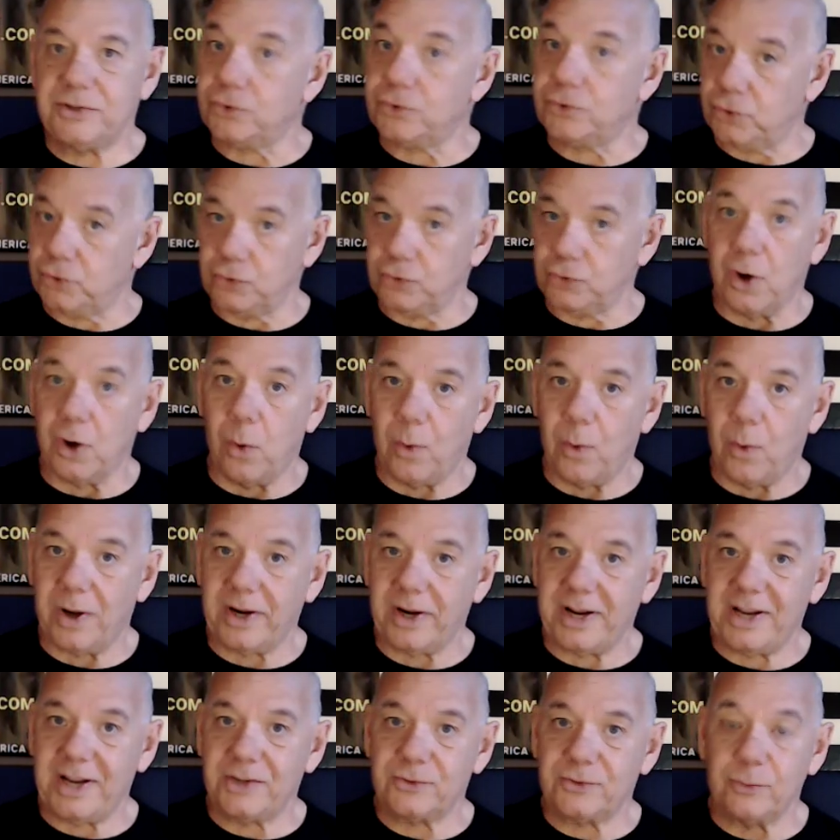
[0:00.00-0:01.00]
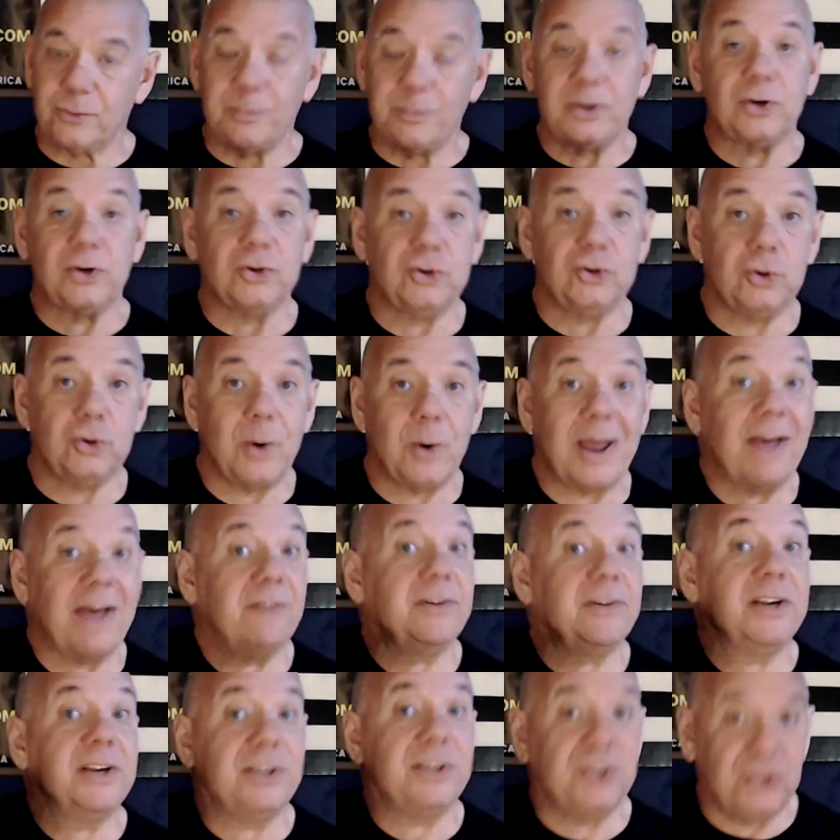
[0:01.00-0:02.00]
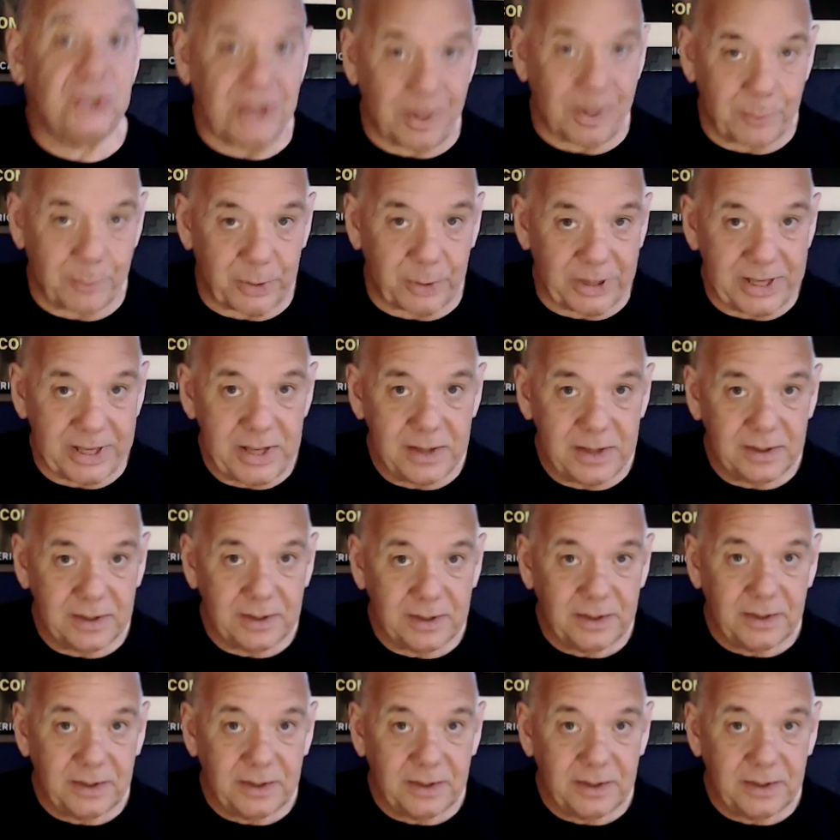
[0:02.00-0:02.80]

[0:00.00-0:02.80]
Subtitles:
because you don't want to answer them because you have jeopardy,